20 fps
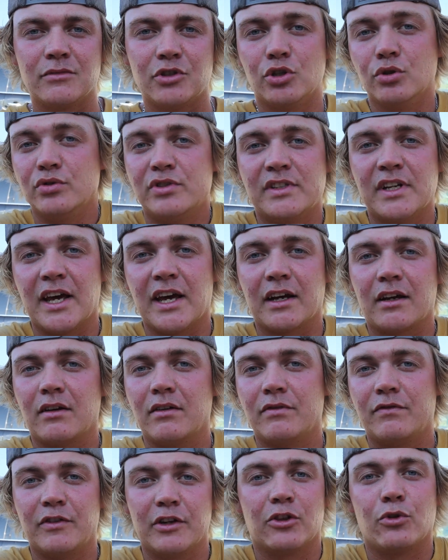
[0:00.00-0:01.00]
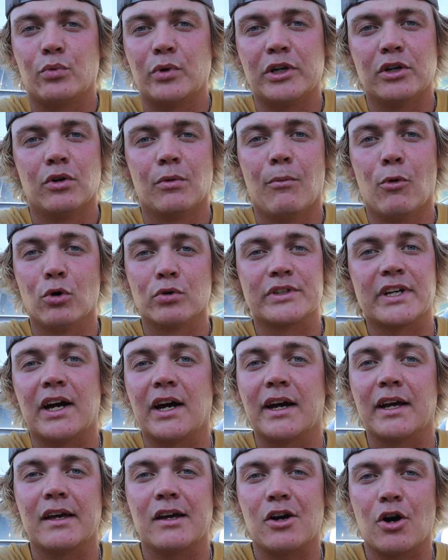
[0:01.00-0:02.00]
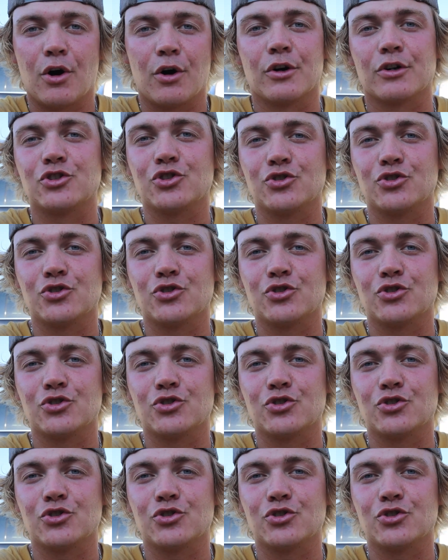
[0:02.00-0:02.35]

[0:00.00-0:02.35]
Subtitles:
gooseneck fifth wheel multi-car